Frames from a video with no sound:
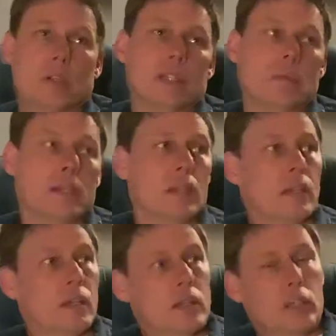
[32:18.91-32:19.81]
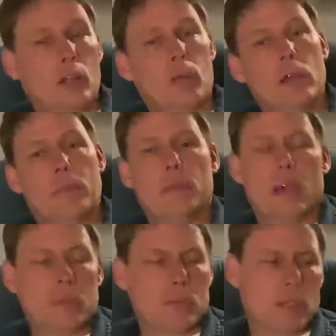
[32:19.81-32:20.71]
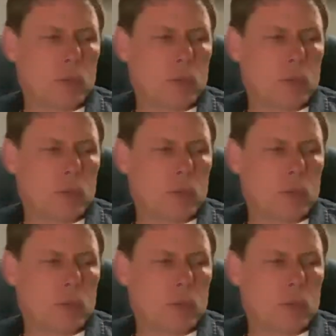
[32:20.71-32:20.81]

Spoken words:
And then a lot of people say,